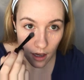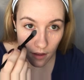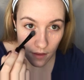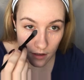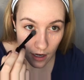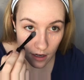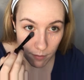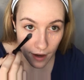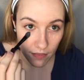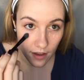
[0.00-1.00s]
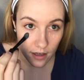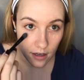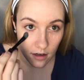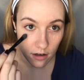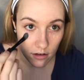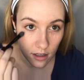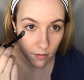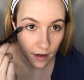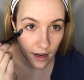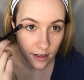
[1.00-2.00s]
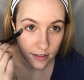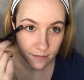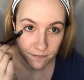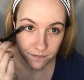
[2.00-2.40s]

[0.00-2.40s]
and then kind of pat that in underneath my eyes.